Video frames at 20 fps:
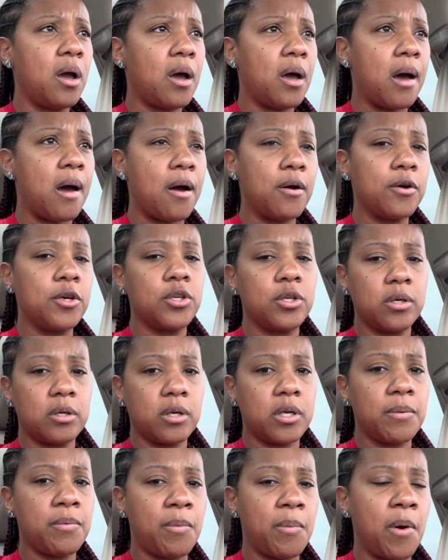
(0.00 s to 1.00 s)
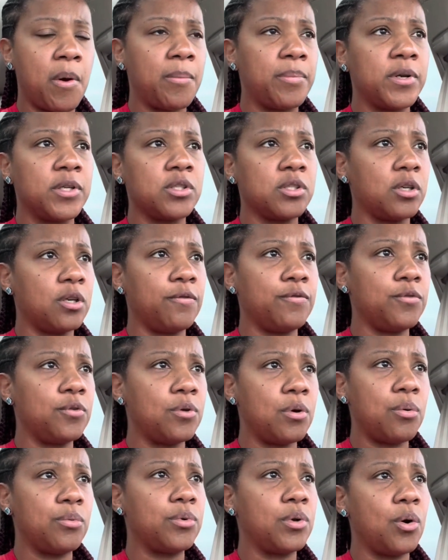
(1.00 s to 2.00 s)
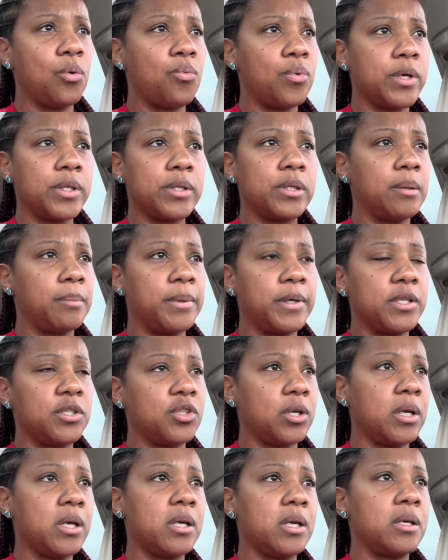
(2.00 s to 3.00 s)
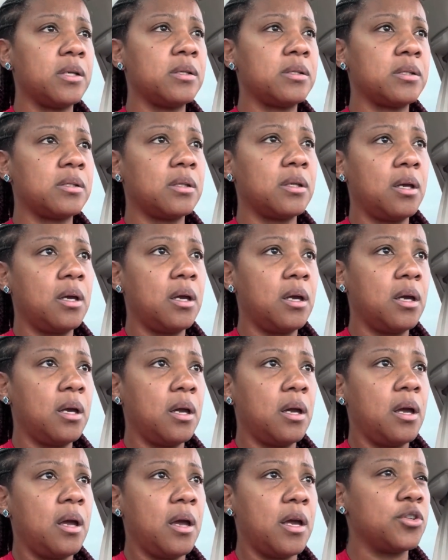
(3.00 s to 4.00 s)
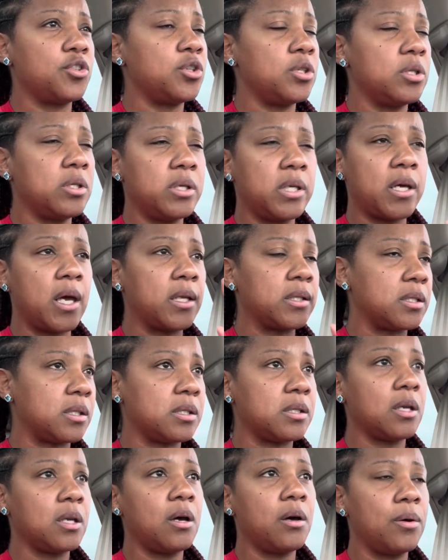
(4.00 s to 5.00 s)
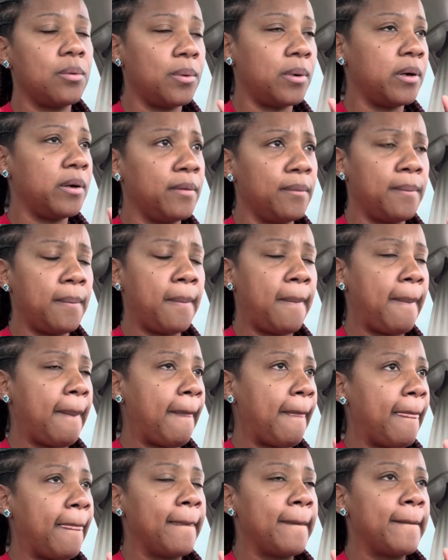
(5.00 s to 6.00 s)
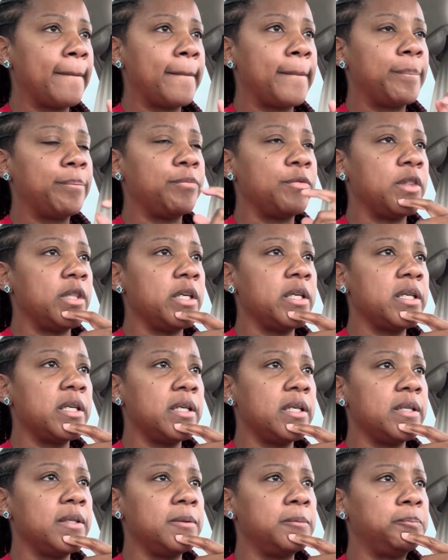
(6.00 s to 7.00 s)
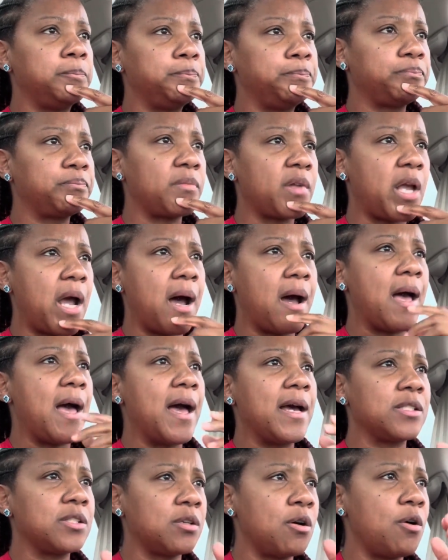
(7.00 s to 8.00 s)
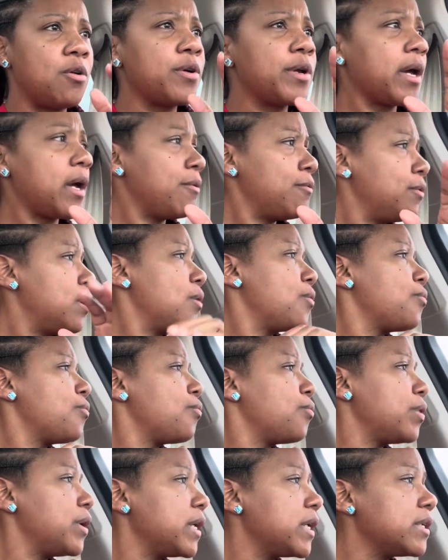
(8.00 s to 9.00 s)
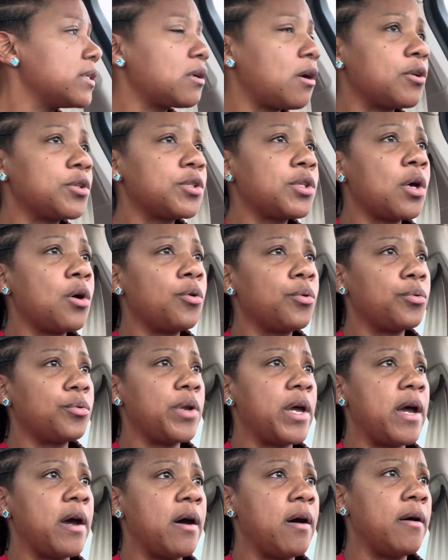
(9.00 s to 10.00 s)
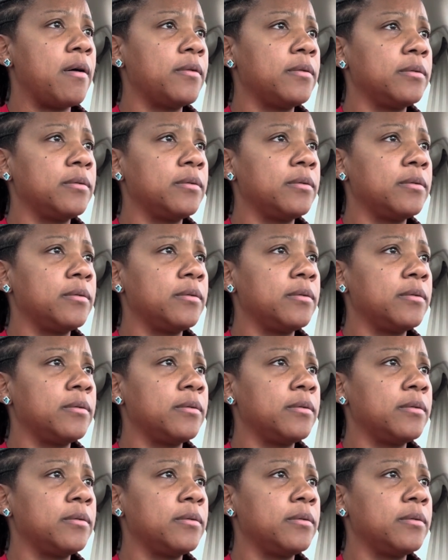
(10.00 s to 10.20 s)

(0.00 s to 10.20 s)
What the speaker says: how are you going to keep them on budget if you don't know what the budget is? And she got to stuttering. Then I asked her, okay, well, what is our total now?